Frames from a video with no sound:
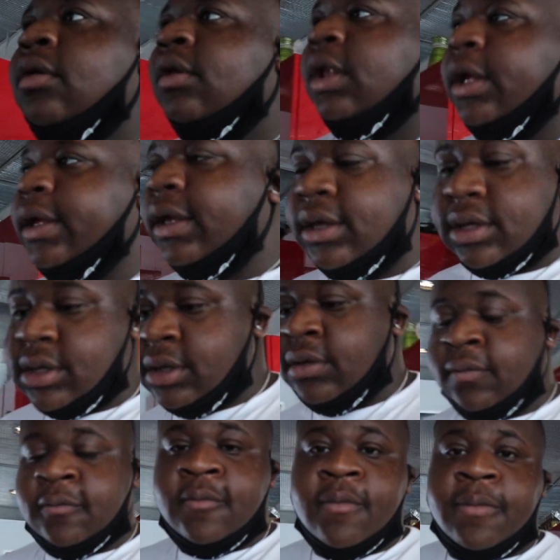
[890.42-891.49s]
Like,
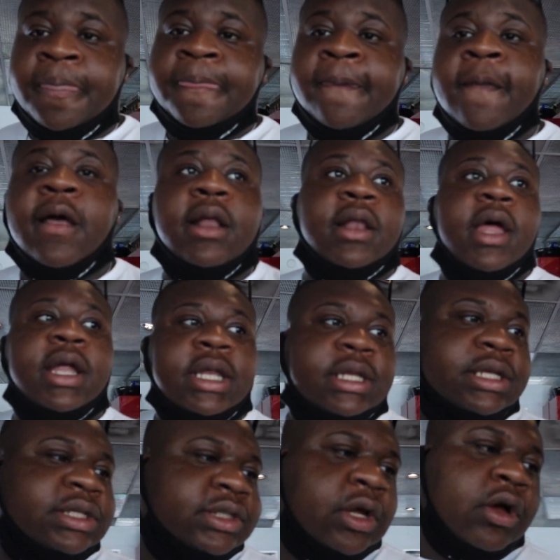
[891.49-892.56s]
a lot of
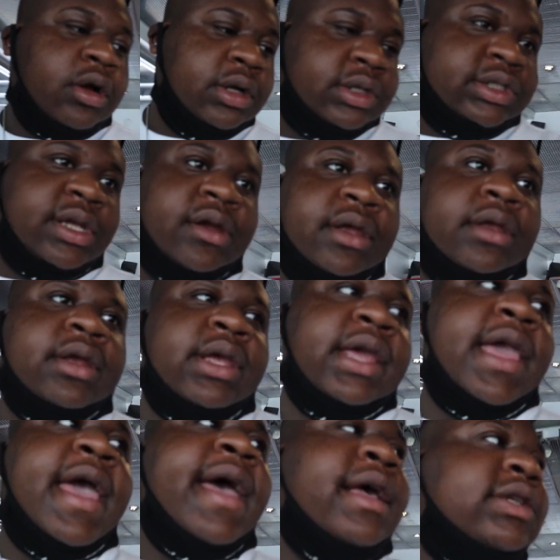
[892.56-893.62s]
these cars that he
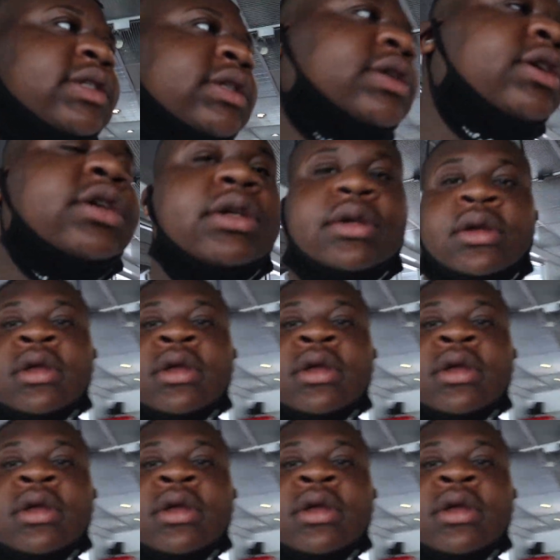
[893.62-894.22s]
has in here,